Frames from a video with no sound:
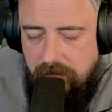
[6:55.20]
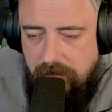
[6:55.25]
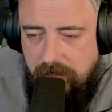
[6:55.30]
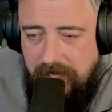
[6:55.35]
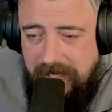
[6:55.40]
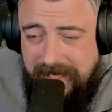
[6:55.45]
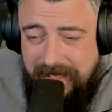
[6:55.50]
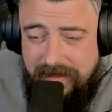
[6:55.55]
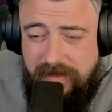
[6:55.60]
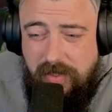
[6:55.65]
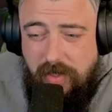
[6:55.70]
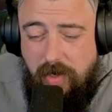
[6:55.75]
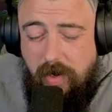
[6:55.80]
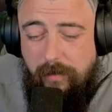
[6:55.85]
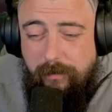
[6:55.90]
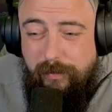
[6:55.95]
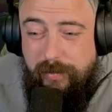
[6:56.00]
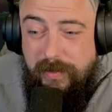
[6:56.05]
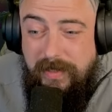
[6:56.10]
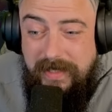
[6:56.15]
and then to
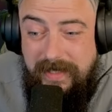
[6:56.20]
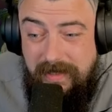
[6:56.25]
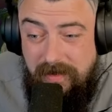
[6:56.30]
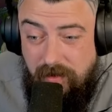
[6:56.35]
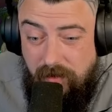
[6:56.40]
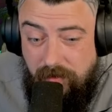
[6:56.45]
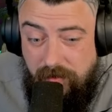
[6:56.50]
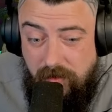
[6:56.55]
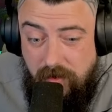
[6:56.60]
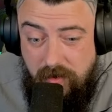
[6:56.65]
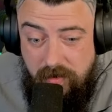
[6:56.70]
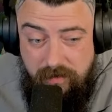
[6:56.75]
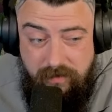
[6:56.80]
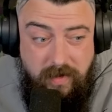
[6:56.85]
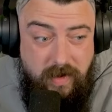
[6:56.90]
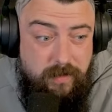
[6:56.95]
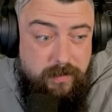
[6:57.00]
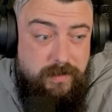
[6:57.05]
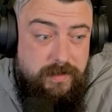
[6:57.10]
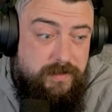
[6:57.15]
complete the third
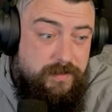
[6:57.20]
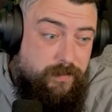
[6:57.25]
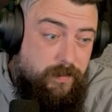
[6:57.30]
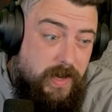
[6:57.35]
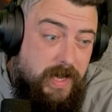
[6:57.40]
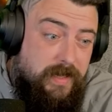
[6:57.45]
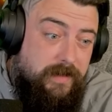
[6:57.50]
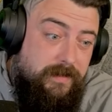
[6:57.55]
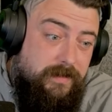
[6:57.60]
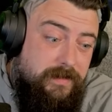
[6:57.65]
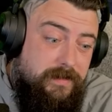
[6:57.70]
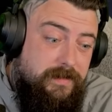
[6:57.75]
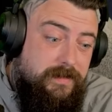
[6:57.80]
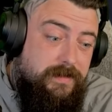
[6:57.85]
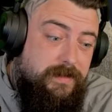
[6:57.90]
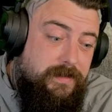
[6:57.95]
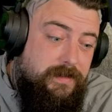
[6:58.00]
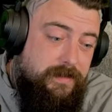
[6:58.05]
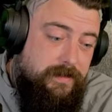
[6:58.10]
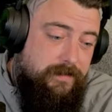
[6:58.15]
round as well.
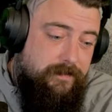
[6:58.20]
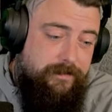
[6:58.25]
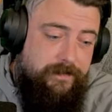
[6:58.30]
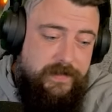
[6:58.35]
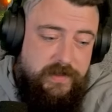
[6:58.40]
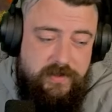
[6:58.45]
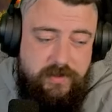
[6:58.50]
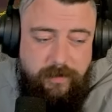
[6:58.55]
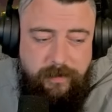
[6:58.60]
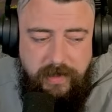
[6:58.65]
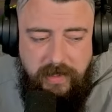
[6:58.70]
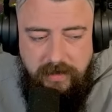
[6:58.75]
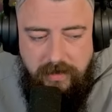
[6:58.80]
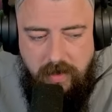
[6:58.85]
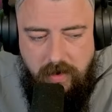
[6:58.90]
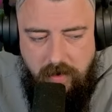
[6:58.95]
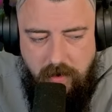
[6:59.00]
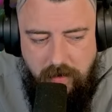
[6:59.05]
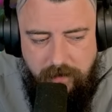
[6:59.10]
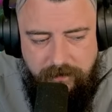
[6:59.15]
This could be a
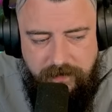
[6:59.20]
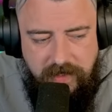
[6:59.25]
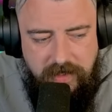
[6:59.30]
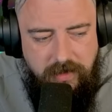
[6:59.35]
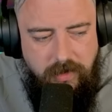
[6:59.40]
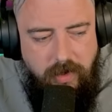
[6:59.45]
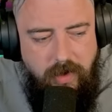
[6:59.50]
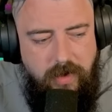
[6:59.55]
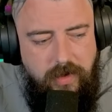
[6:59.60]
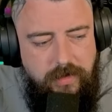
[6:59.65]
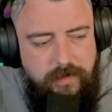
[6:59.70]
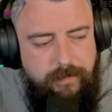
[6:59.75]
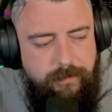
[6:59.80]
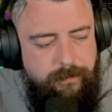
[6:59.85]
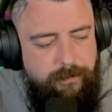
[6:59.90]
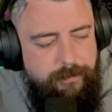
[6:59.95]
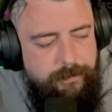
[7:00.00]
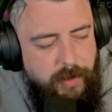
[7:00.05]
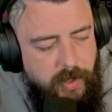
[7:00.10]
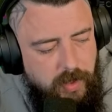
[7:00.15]
long old video,
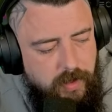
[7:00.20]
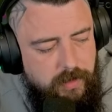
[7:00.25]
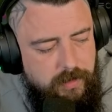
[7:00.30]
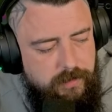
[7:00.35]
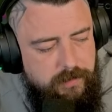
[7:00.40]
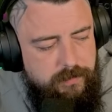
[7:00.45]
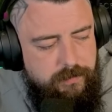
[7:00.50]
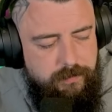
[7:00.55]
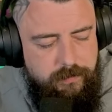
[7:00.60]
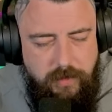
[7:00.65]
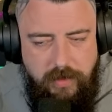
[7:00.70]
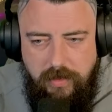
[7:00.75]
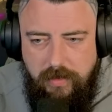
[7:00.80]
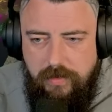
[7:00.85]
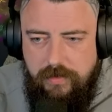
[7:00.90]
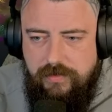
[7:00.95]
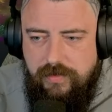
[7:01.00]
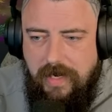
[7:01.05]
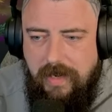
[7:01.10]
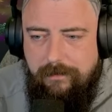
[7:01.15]
but we're going to
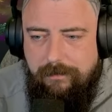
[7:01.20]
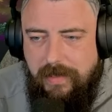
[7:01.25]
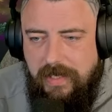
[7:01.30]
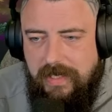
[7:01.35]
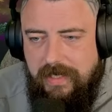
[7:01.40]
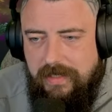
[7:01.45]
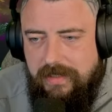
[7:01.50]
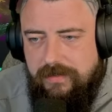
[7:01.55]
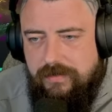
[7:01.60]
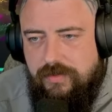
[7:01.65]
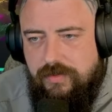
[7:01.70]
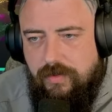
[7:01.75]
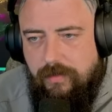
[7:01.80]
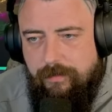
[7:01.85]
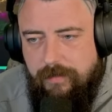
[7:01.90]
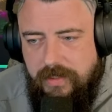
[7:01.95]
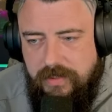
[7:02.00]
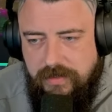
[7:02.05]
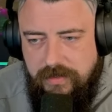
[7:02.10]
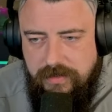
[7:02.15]
try and beat it in
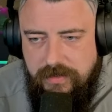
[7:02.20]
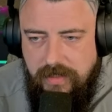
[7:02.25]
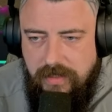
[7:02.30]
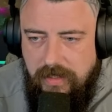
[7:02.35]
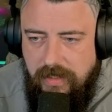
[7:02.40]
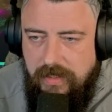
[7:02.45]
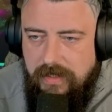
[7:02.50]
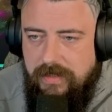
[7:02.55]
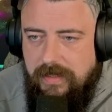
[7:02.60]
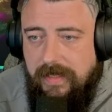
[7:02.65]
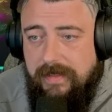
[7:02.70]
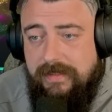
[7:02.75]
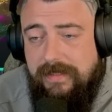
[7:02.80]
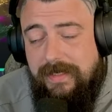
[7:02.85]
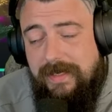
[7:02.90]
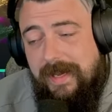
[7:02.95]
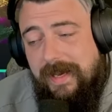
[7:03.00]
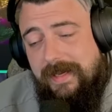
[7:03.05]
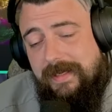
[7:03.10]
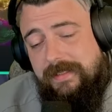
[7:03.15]
submission today. That's a
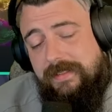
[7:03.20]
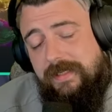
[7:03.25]
nice